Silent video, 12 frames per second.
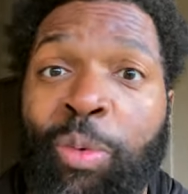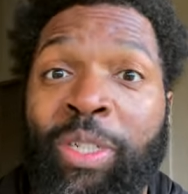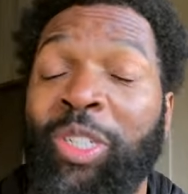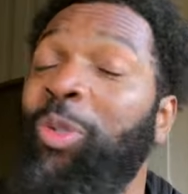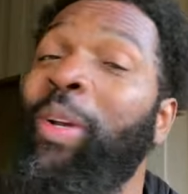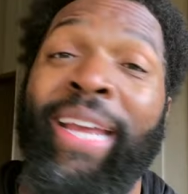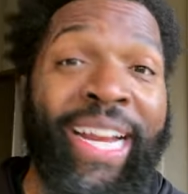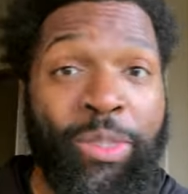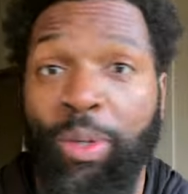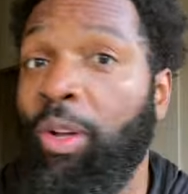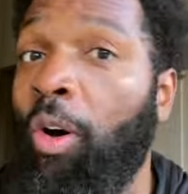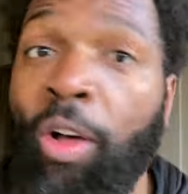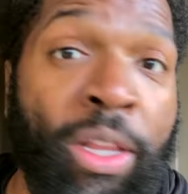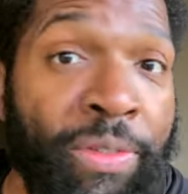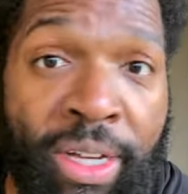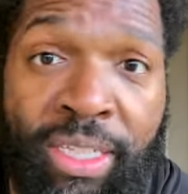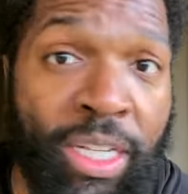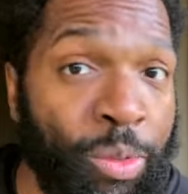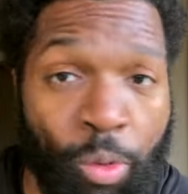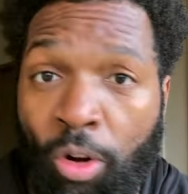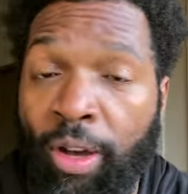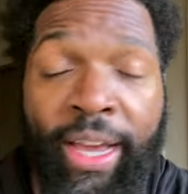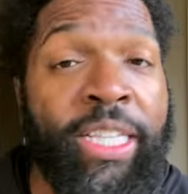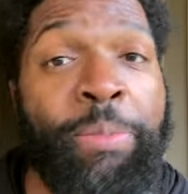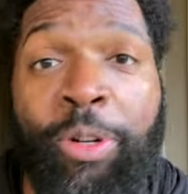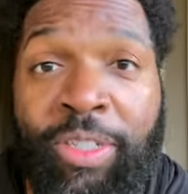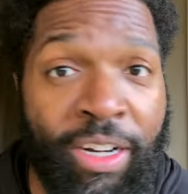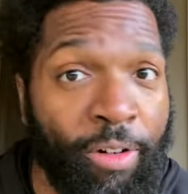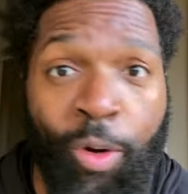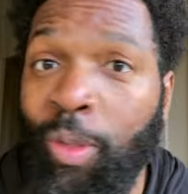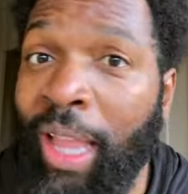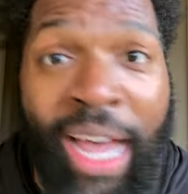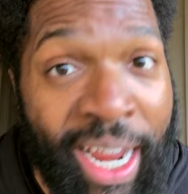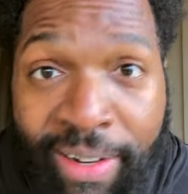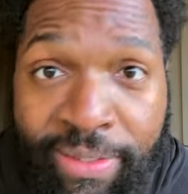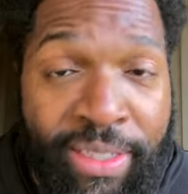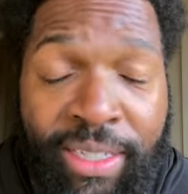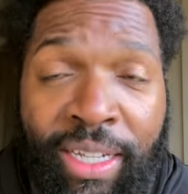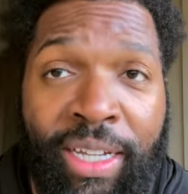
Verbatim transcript: which is to engage with all of us because we're all experts in our own lives